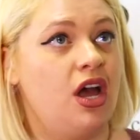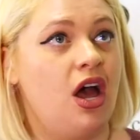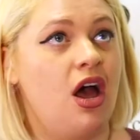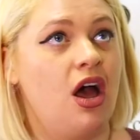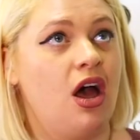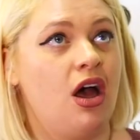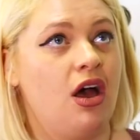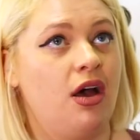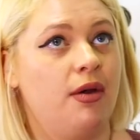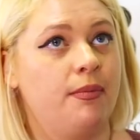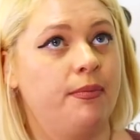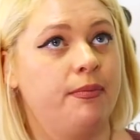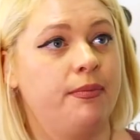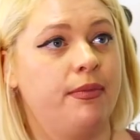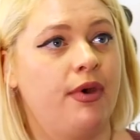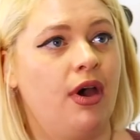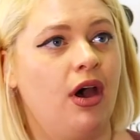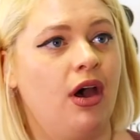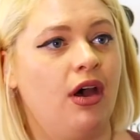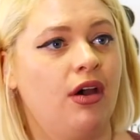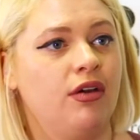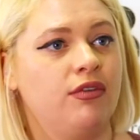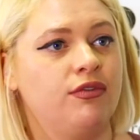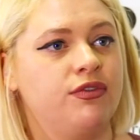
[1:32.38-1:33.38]

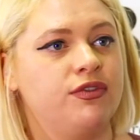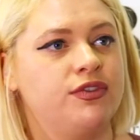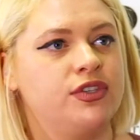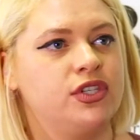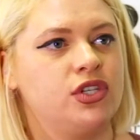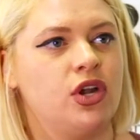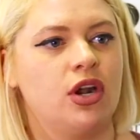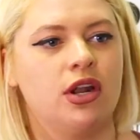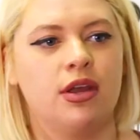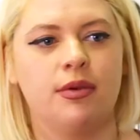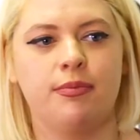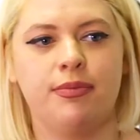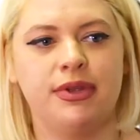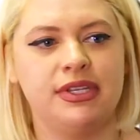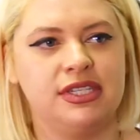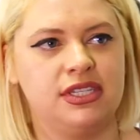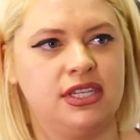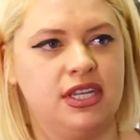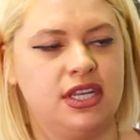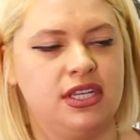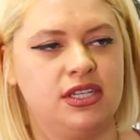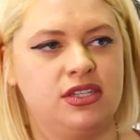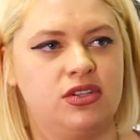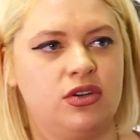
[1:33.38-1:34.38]
of starting a
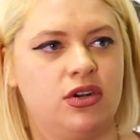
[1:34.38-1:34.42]
business